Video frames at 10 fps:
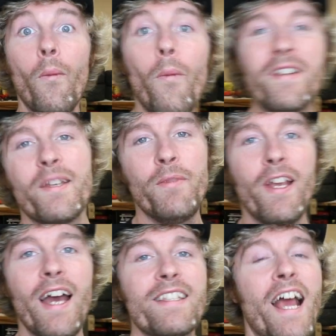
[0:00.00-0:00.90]
What's up, you
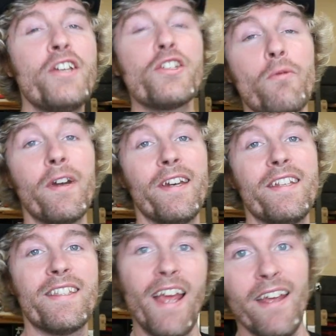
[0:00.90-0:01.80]
guys? I just wanted
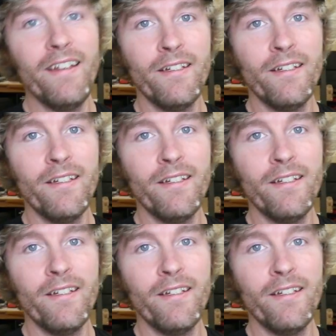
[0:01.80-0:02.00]
to say